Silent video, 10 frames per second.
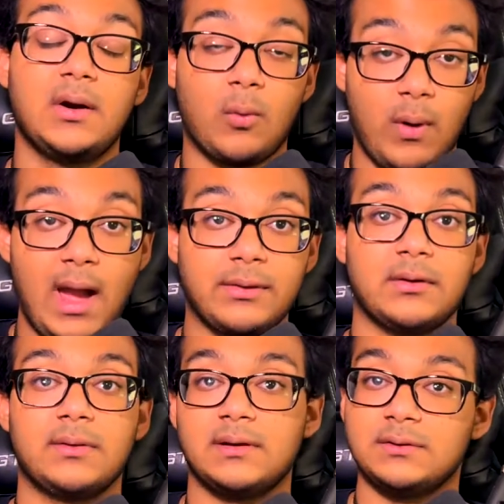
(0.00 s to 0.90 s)

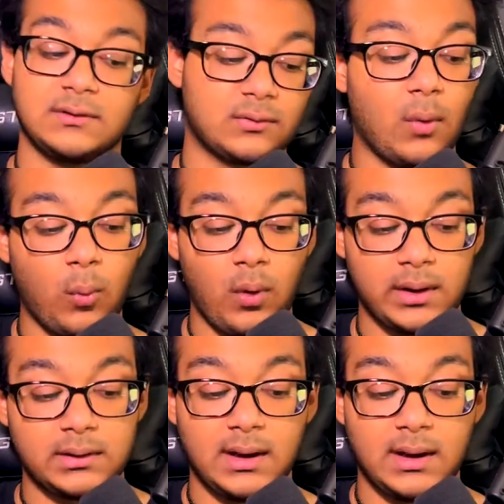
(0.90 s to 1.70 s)
rather than just one